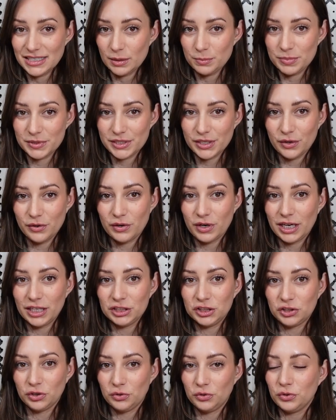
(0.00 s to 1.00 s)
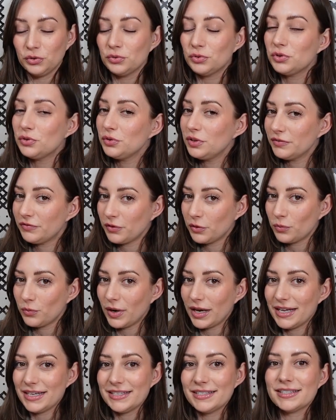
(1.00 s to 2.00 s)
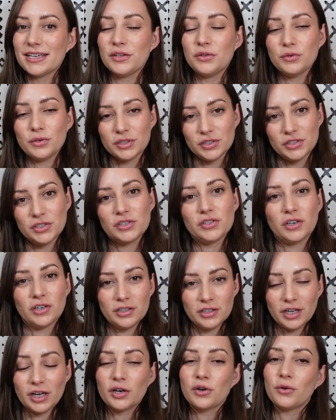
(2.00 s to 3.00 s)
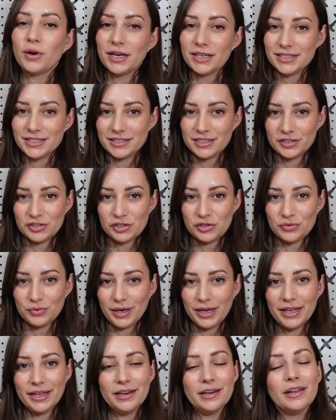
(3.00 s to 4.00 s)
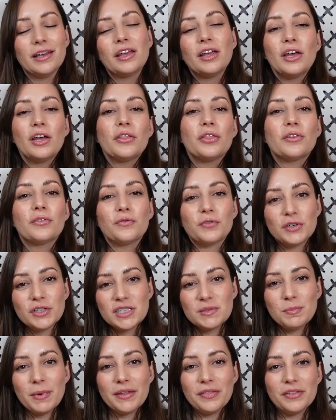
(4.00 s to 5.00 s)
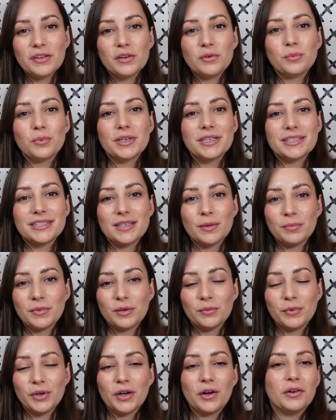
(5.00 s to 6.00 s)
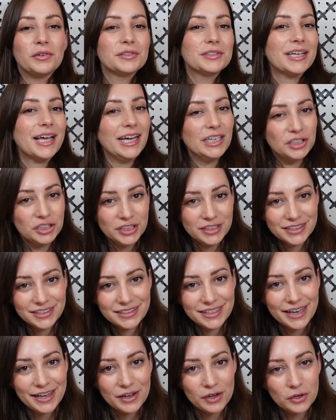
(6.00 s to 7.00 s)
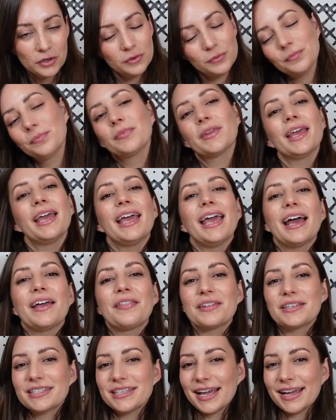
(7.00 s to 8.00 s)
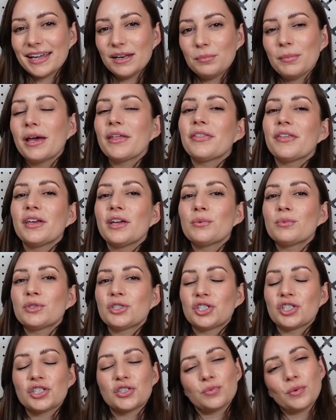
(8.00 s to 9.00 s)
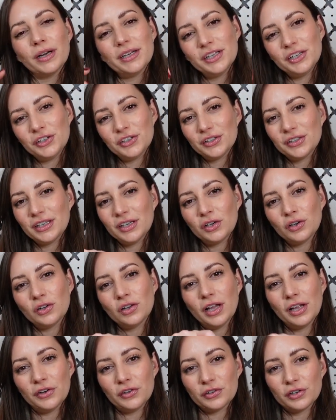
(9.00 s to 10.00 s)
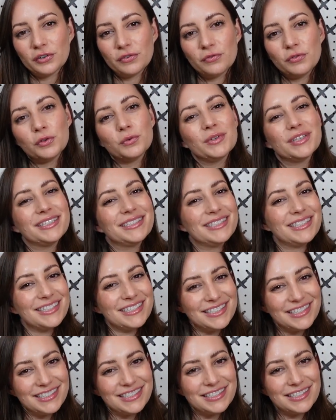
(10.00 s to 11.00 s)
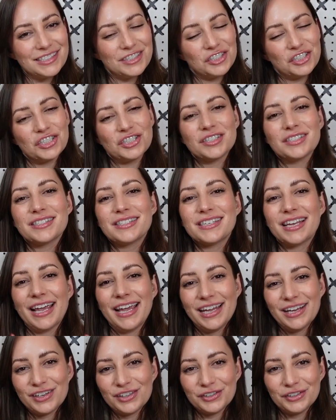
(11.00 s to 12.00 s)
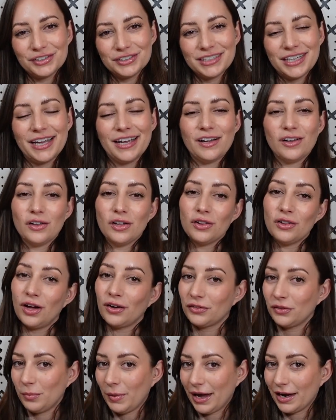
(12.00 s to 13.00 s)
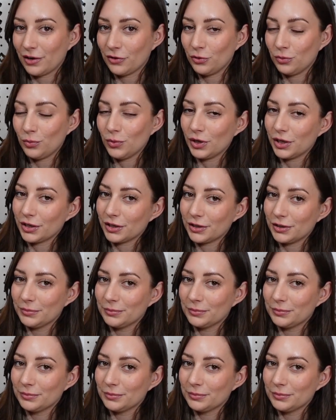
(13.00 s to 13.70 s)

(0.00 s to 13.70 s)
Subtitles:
episode, I showed you 2 different ways that you could start a cross-stitch thread. The first method was something we called catching the tail. And the second method was just running your needle under a few existing stitches to anchor your tail along the back of the work.